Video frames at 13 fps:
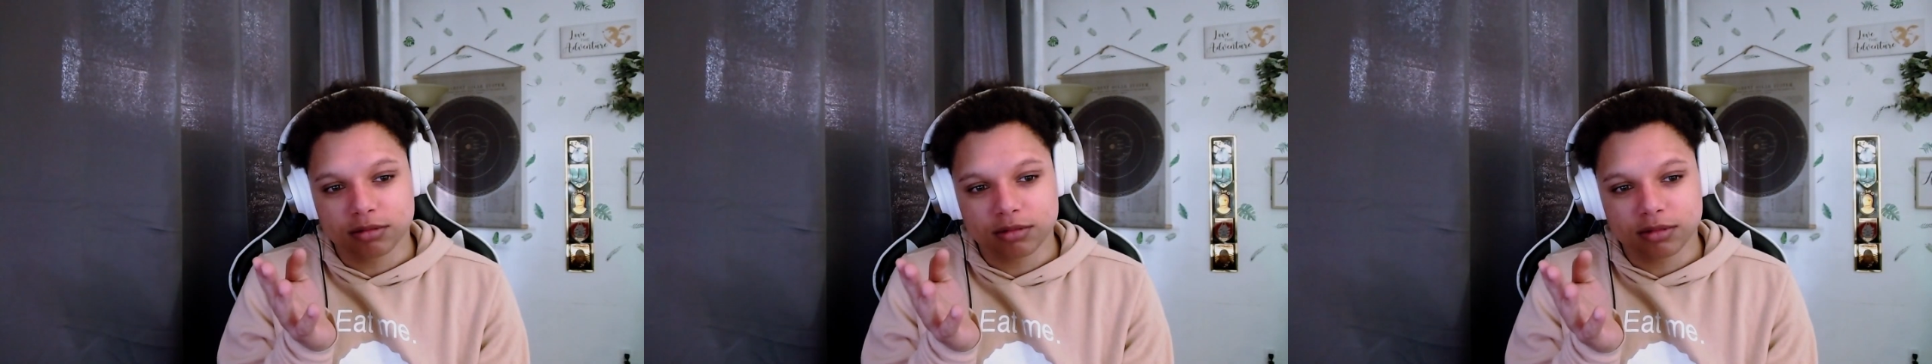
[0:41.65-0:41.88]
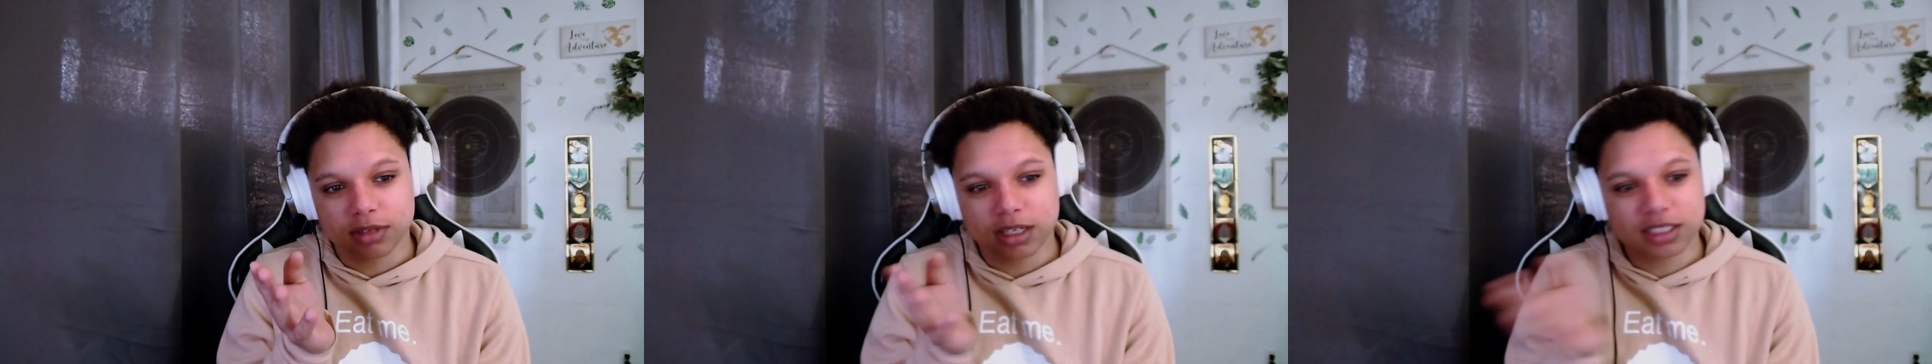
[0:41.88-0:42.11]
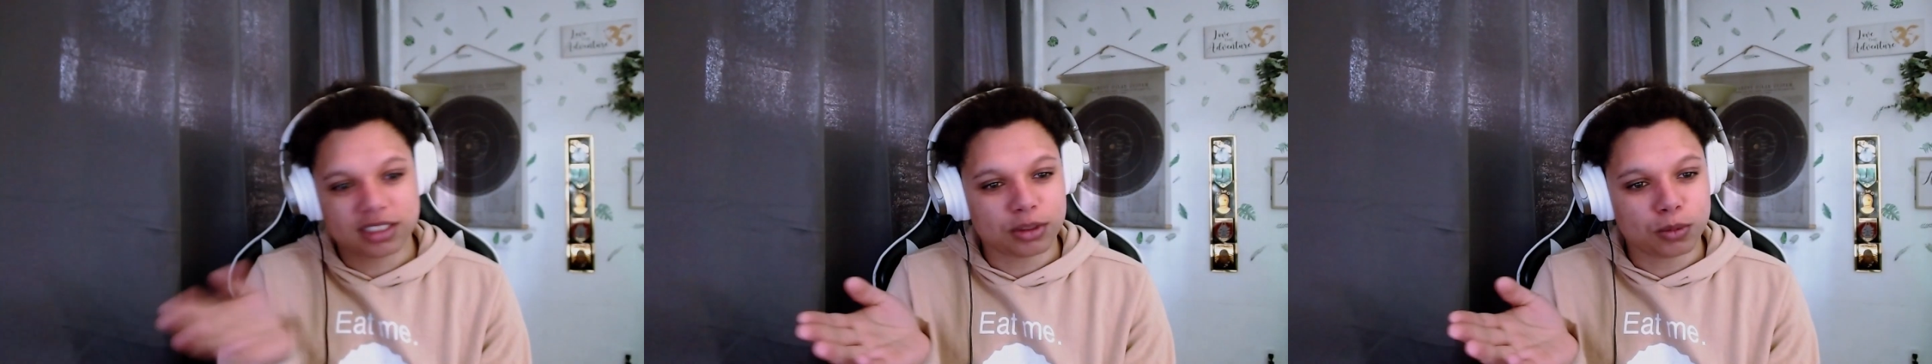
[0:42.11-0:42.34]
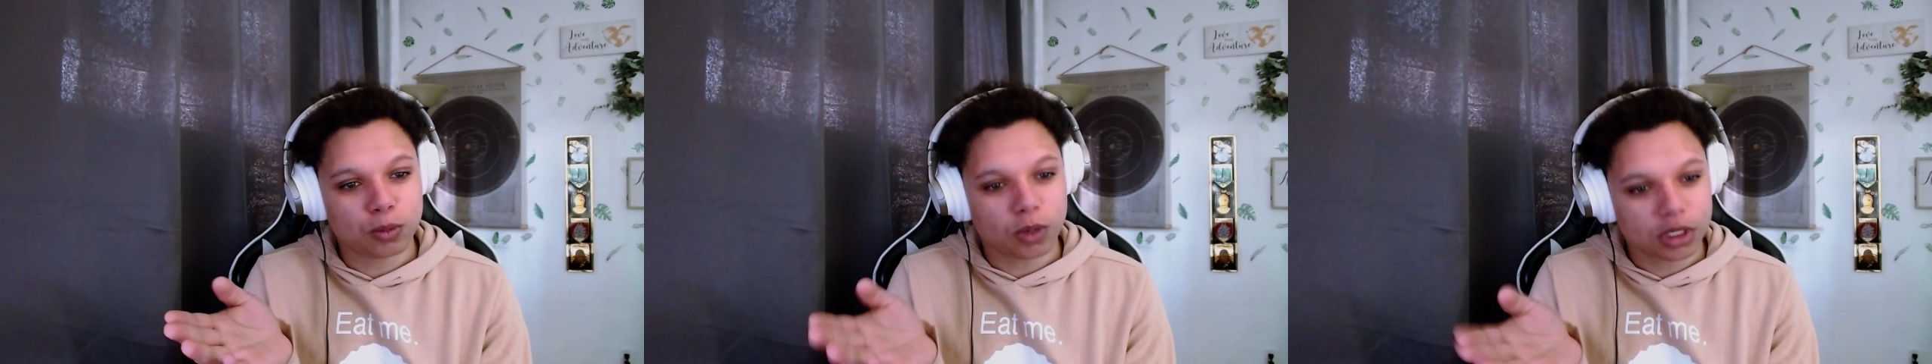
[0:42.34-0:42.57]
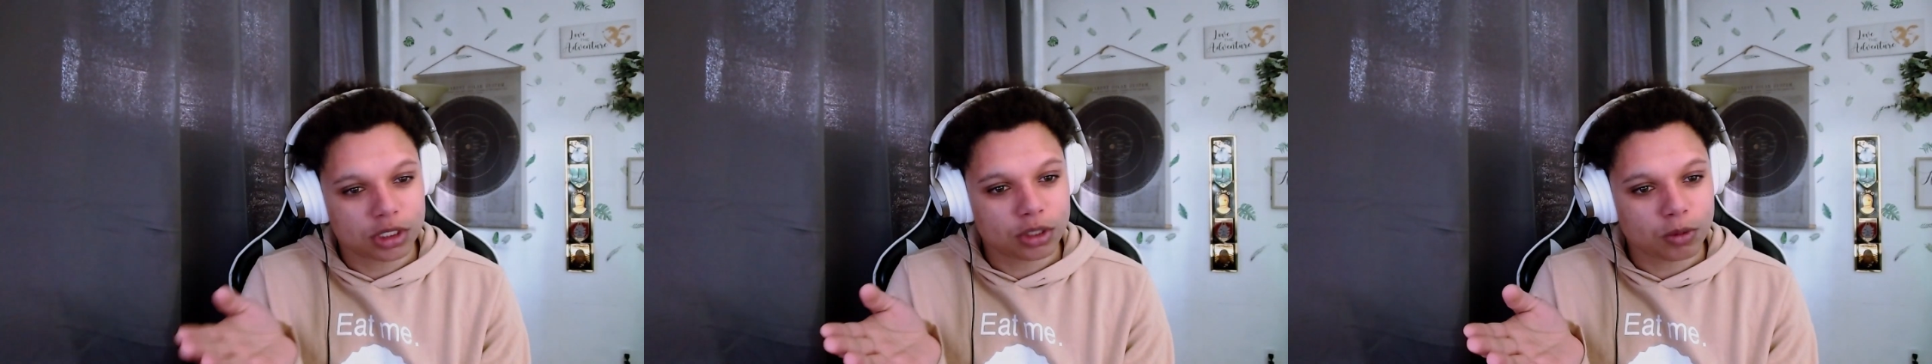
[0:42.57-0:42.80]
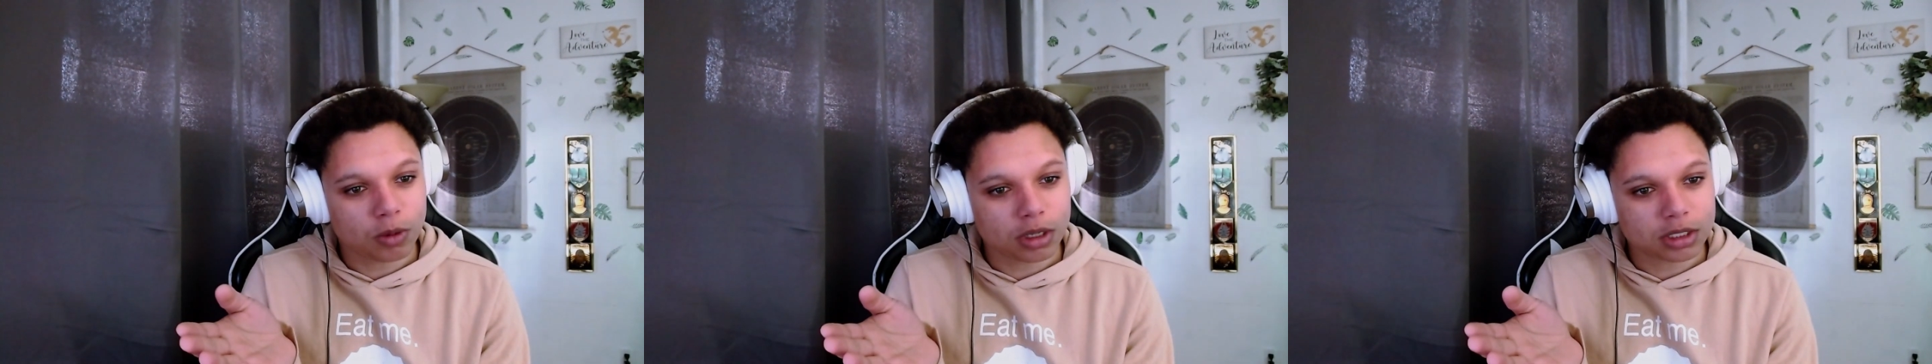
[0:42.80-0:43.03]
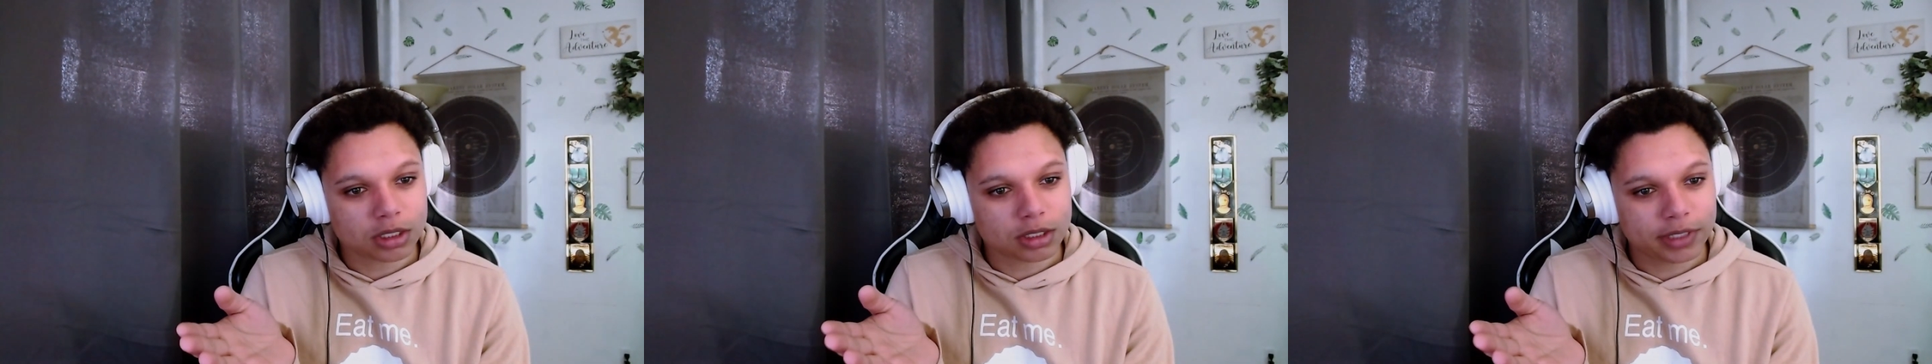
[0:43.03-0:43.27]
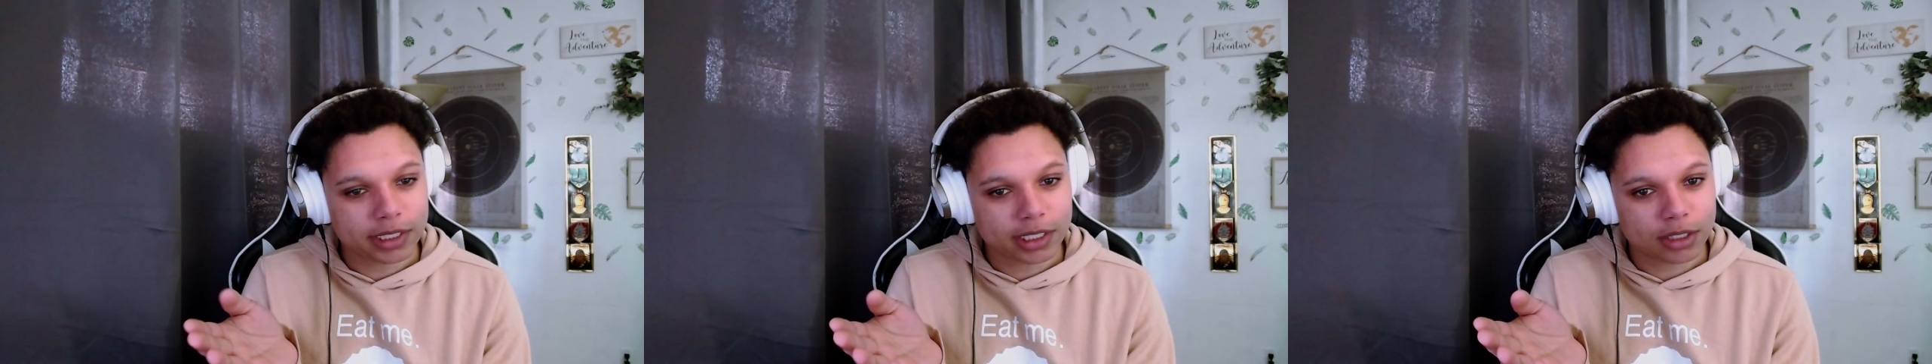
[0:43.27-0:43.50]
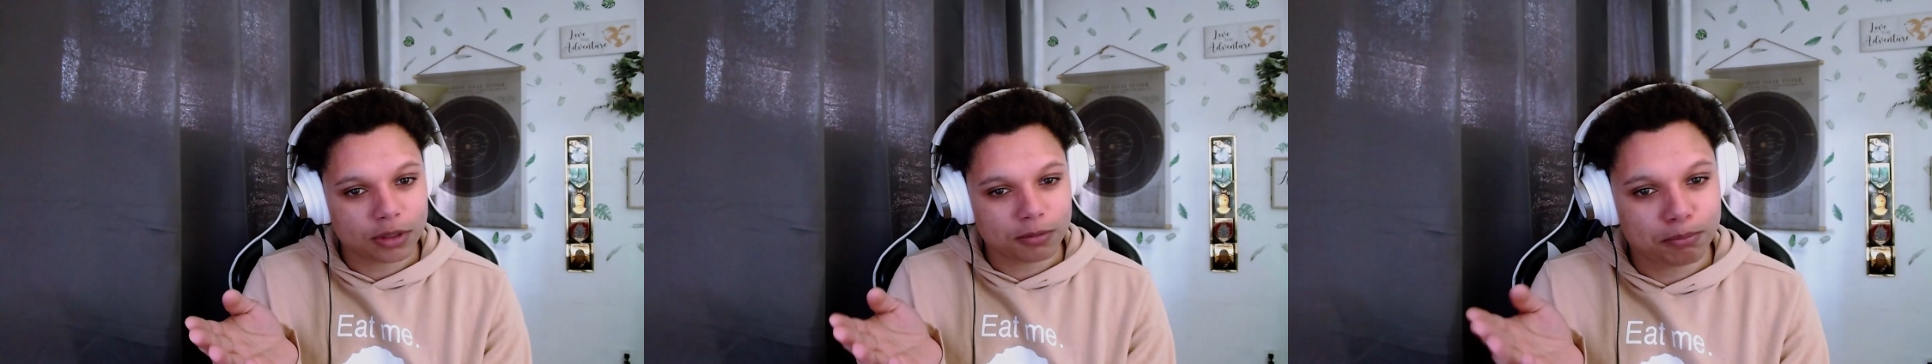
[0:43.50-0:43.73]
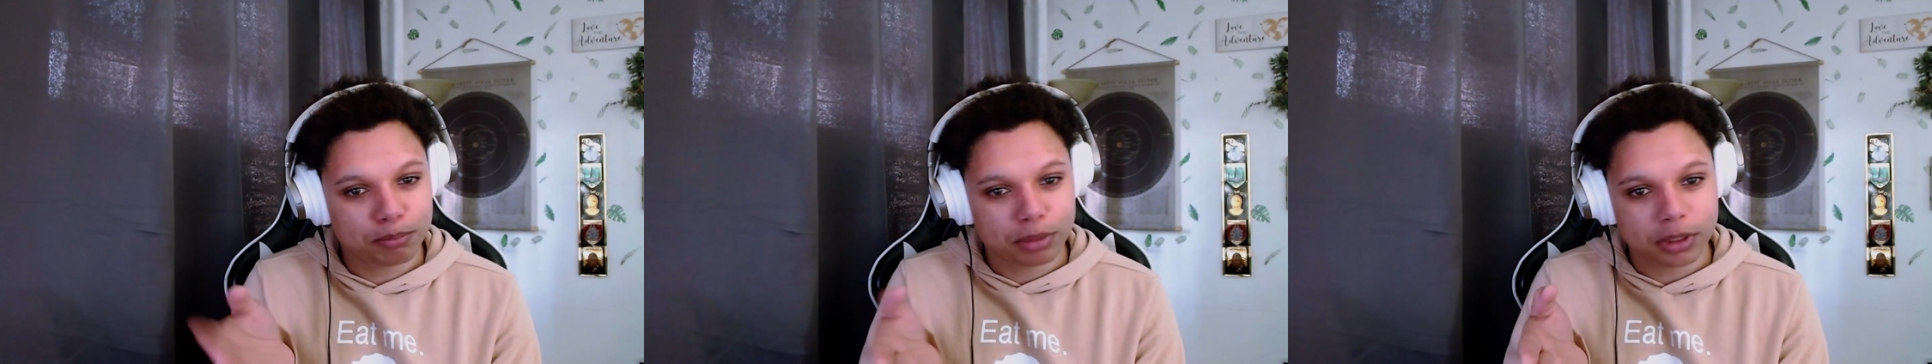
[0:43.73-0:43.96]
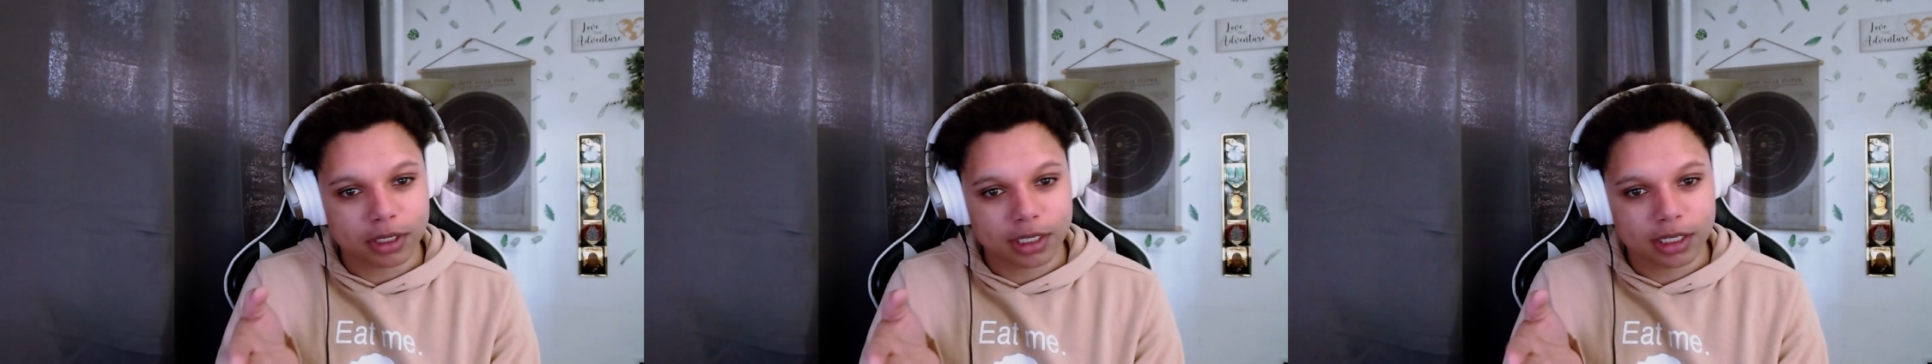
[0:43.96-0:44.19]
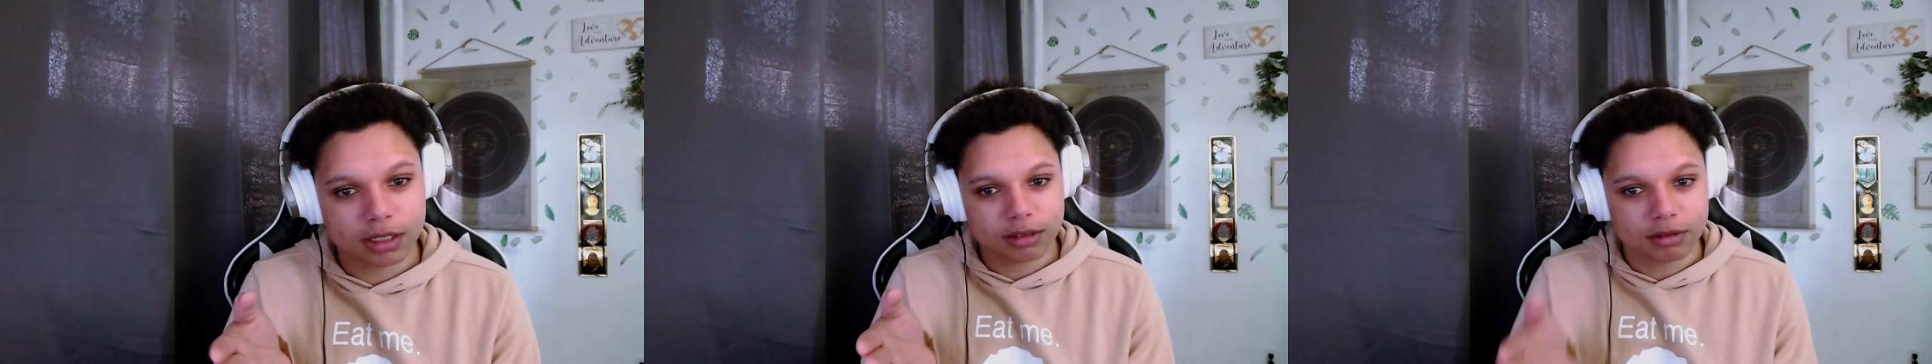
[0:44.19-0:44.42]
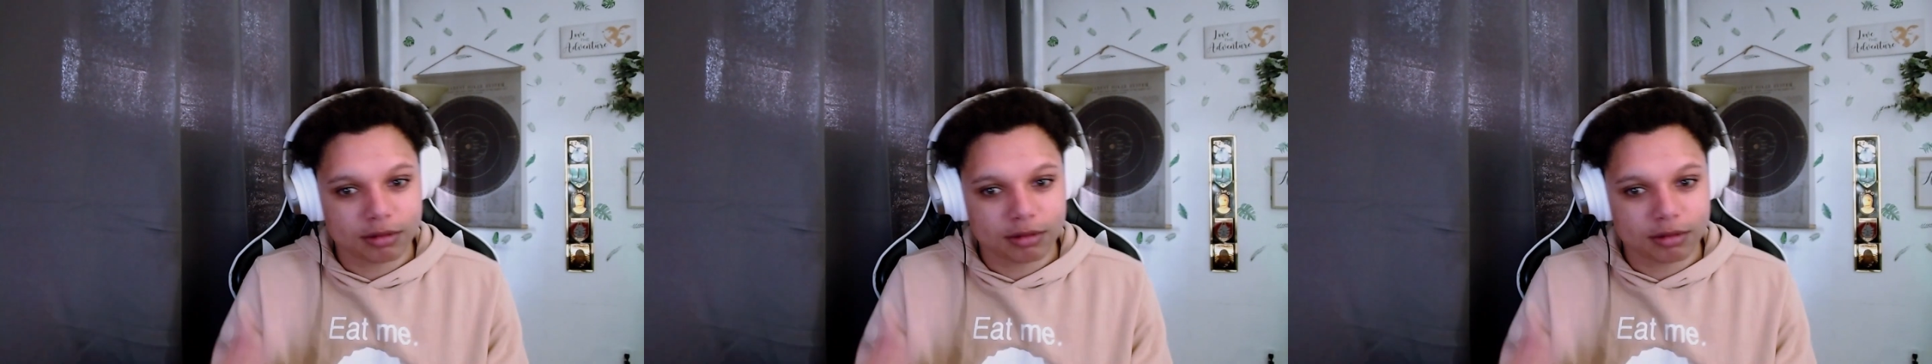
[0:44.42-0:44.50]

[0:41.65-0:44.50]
I still want you to watch the video, but